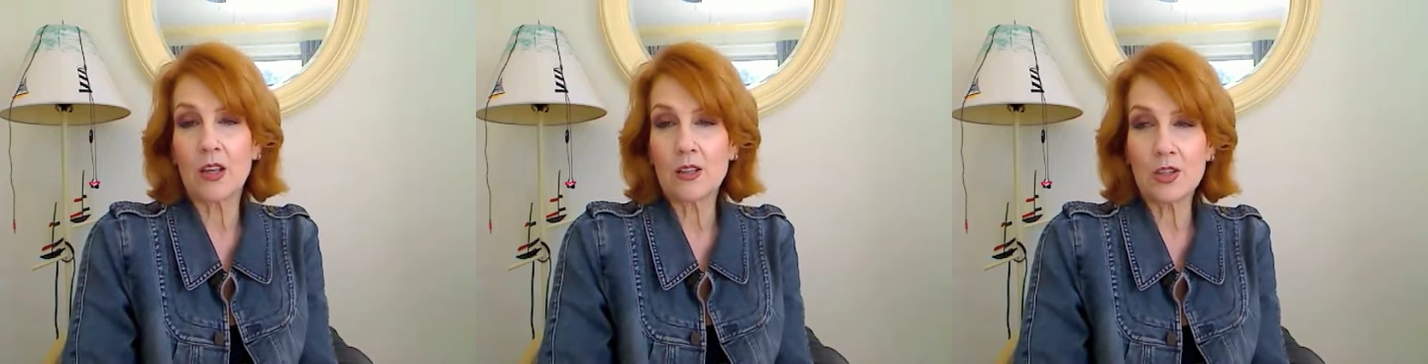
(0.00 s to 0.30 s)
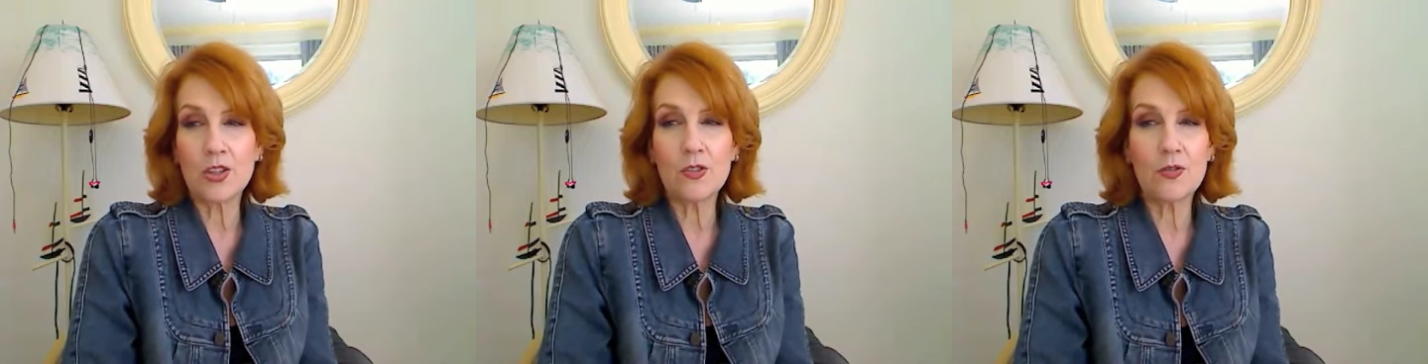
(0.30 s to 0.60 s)
and
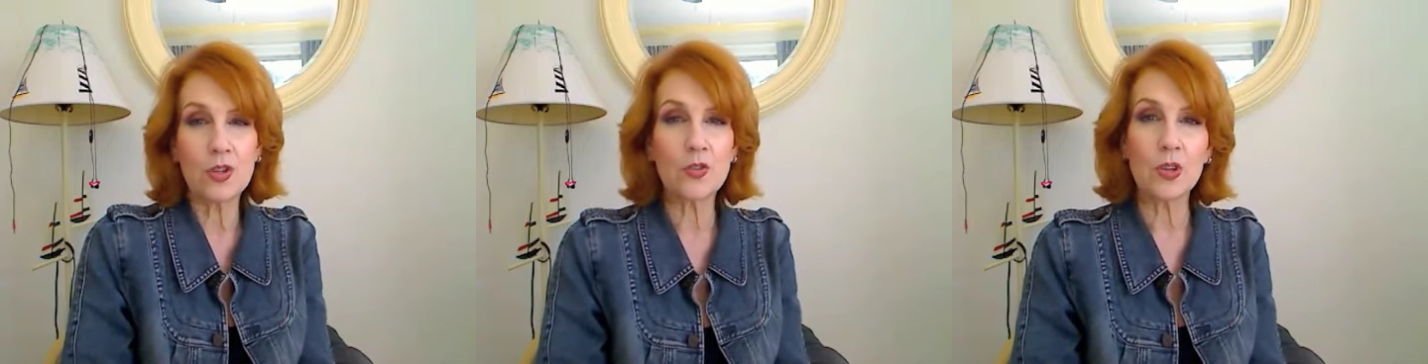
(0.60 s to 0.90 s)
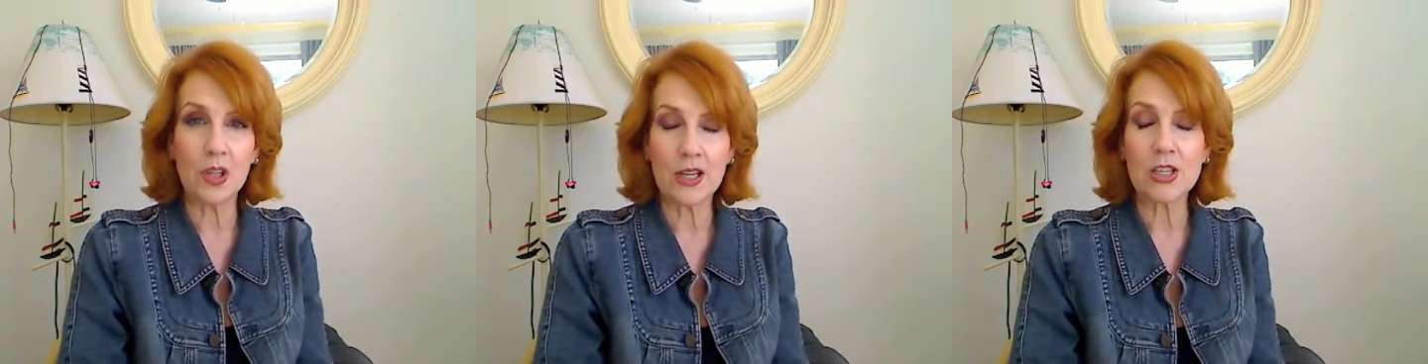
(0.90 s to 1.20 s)
to new
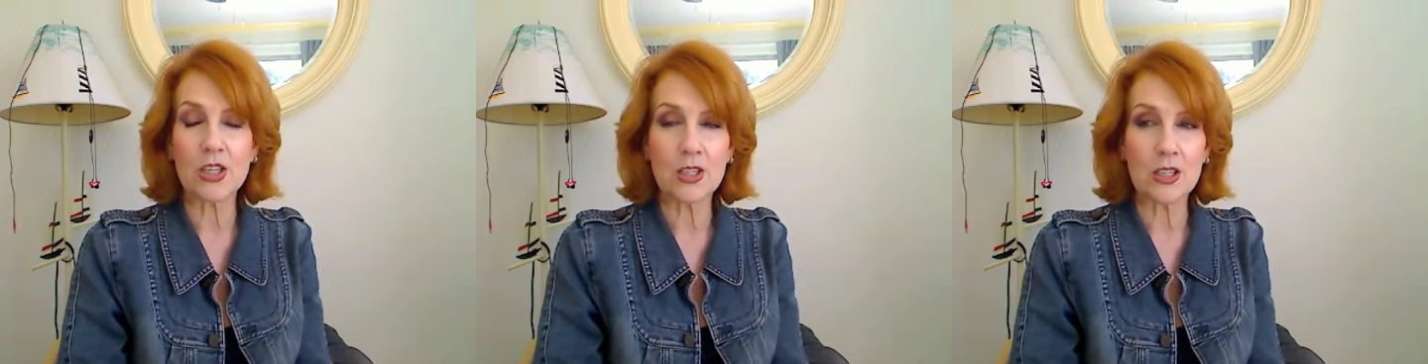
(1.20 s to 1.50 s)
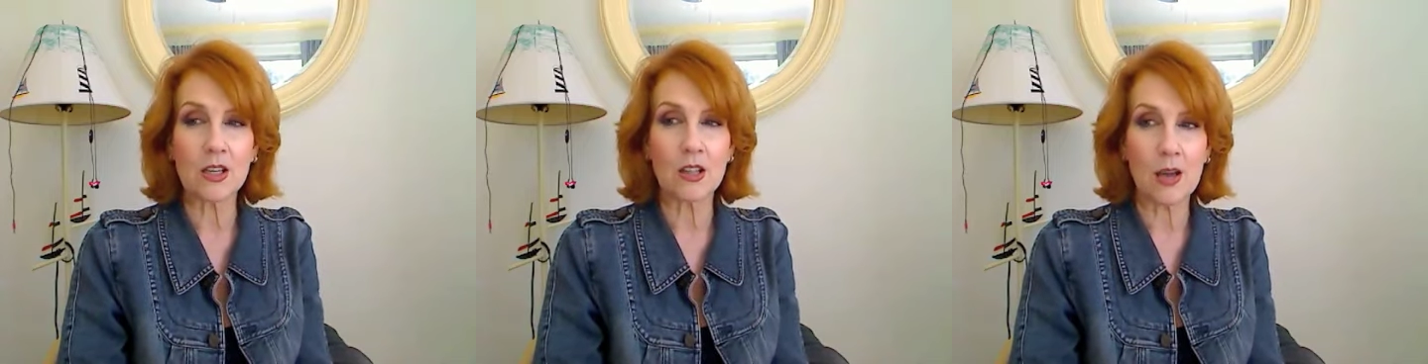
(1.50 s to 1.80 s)
collections
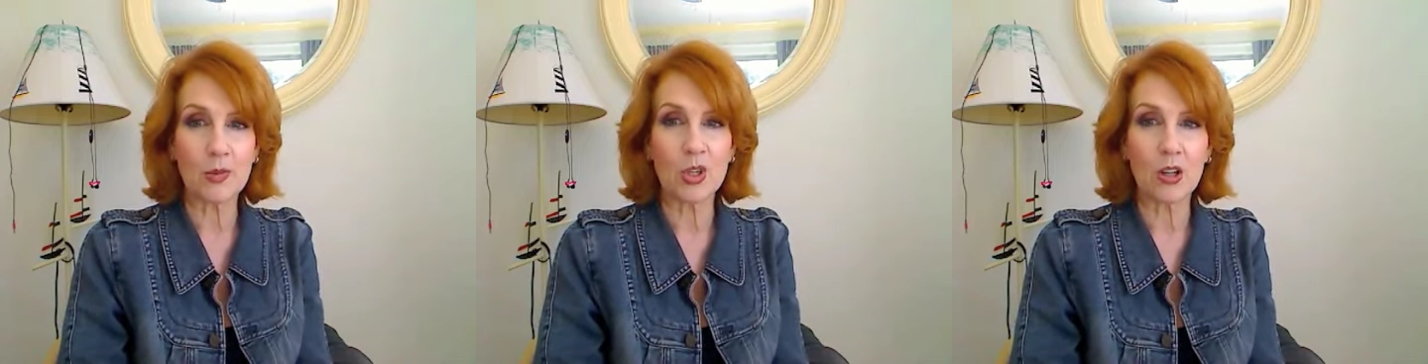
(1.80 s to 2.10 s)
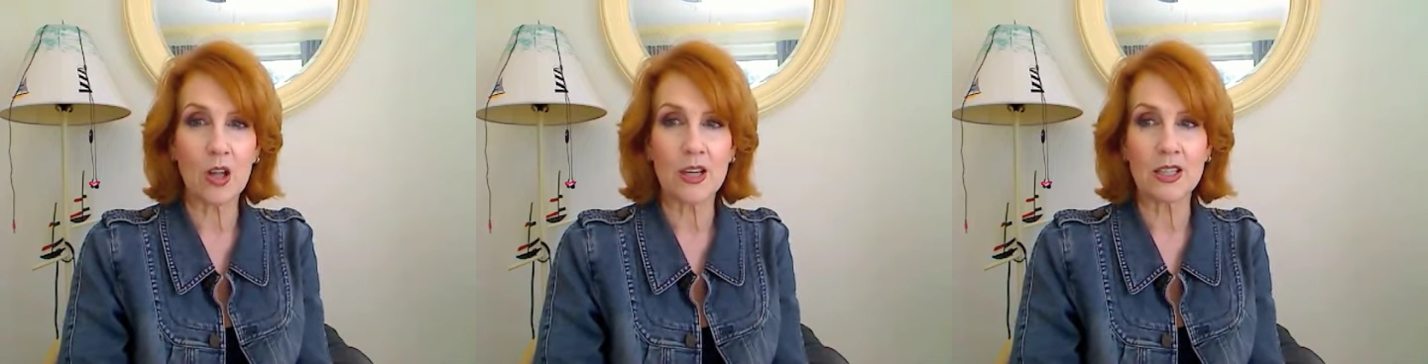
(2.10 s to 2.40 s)
that Glamour
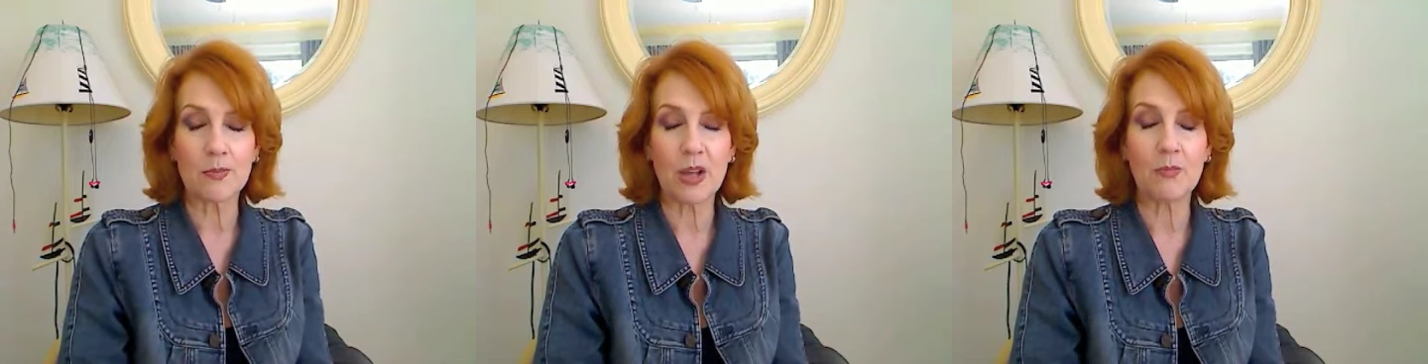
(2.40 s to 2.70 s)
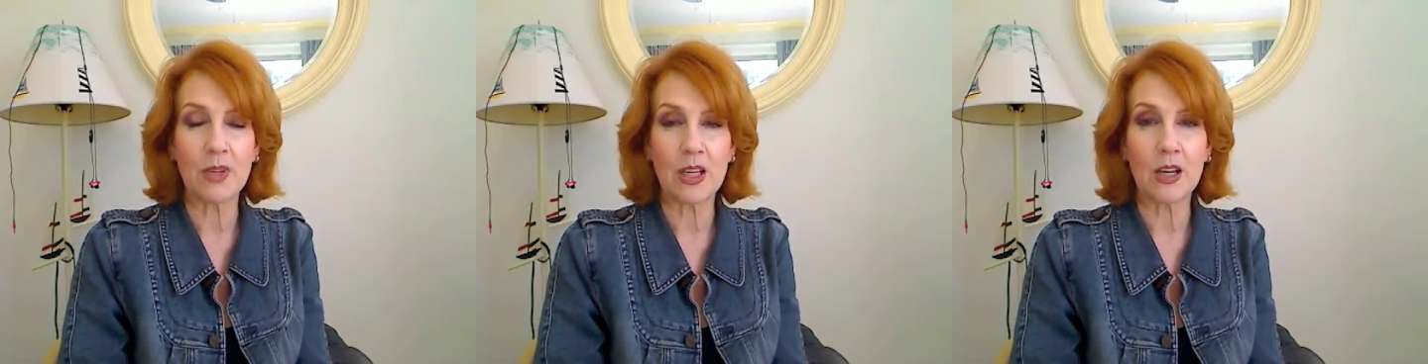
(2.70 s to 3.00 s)
Doll Eyes
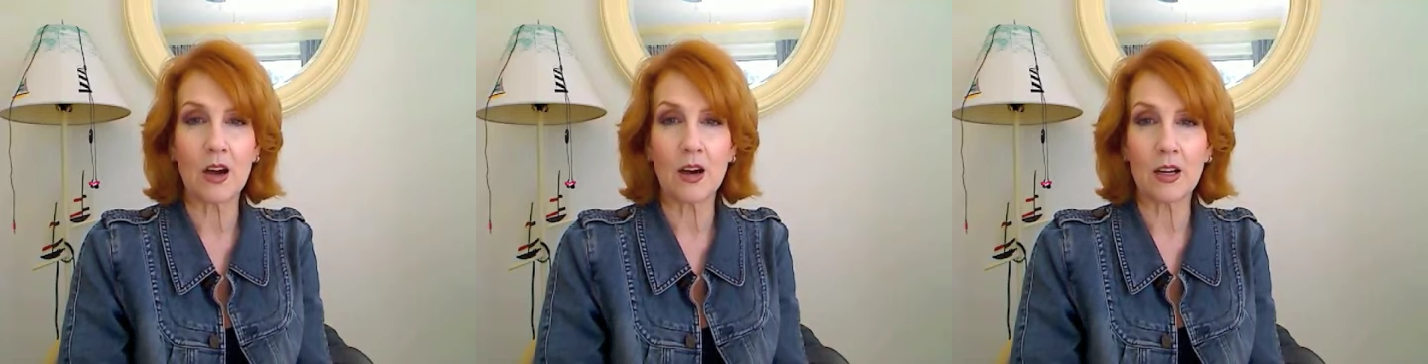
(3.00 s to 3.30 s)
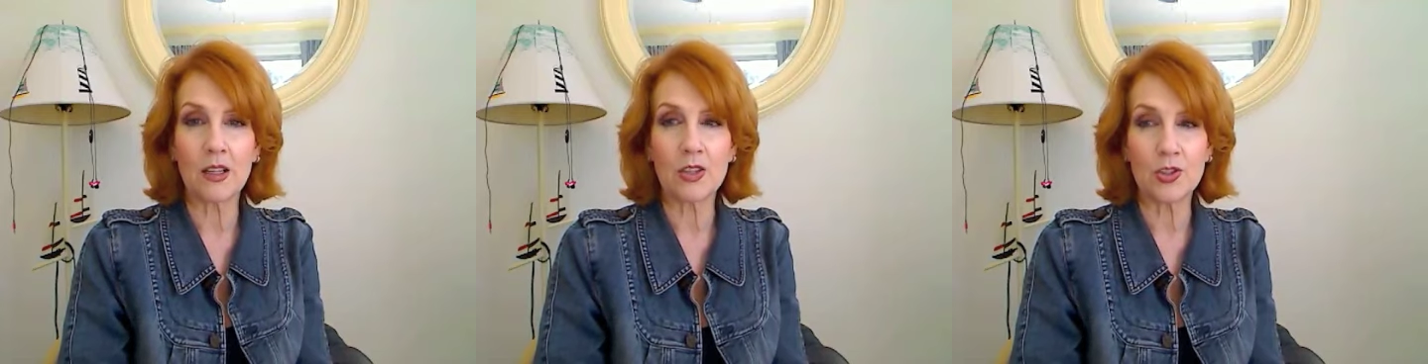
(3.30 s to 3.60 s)
might be.
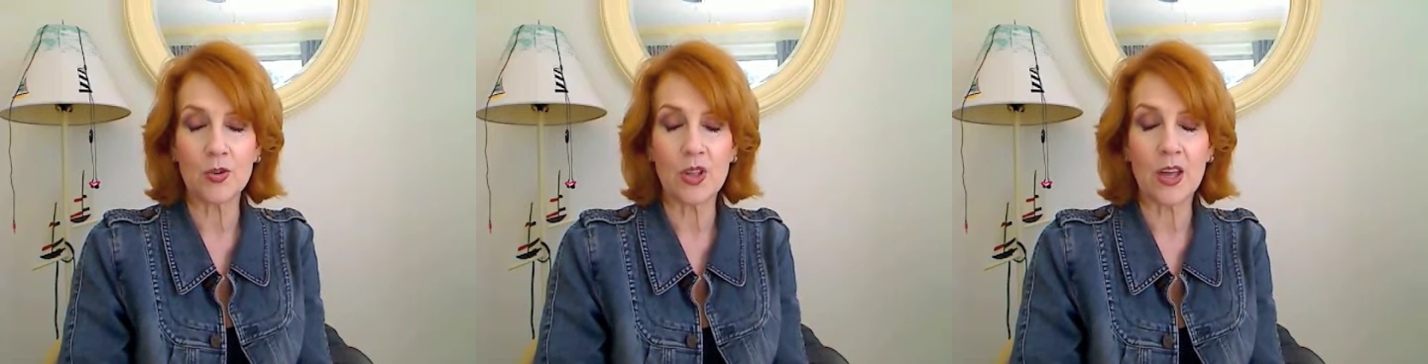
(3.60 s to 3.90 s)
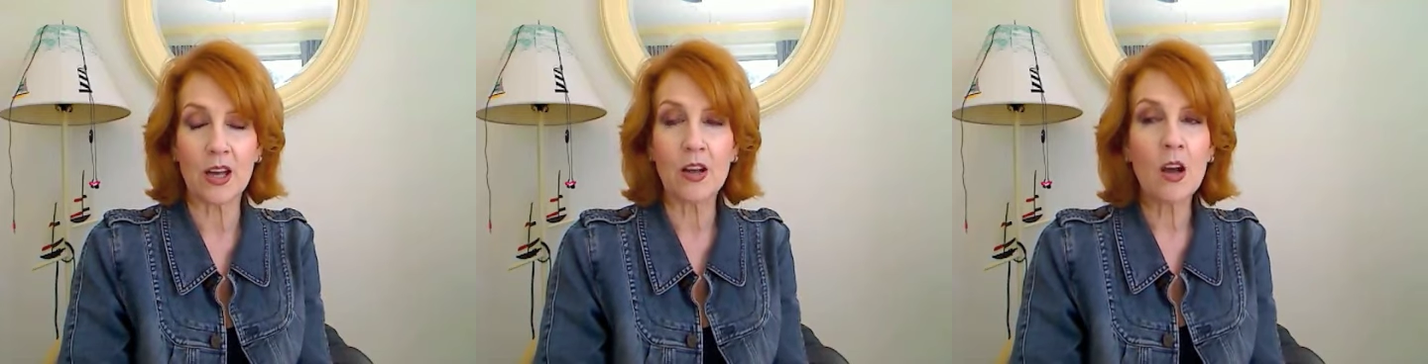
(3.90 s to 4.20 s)
I enjoy
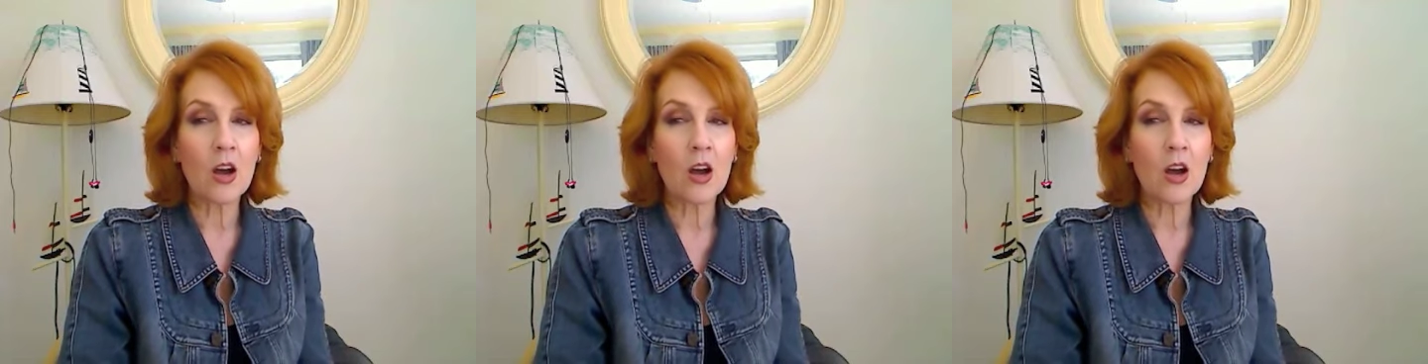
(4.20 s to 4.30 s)
that.